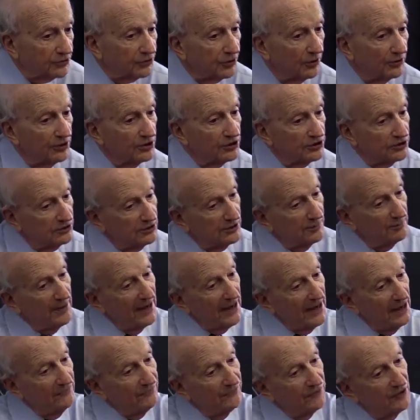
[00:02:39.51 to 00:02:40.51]
So this
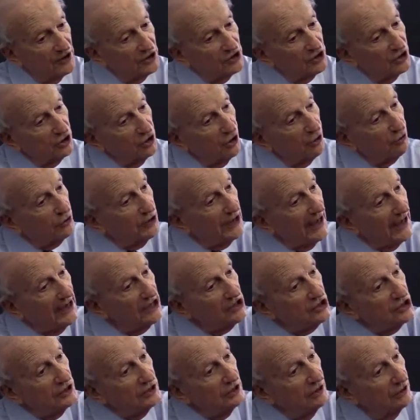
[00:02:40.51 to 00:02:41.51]
demand function,
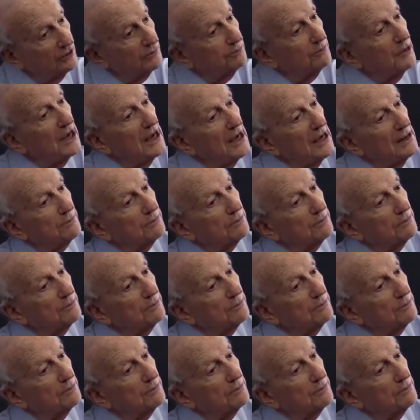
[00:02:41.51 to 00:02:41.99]
location, or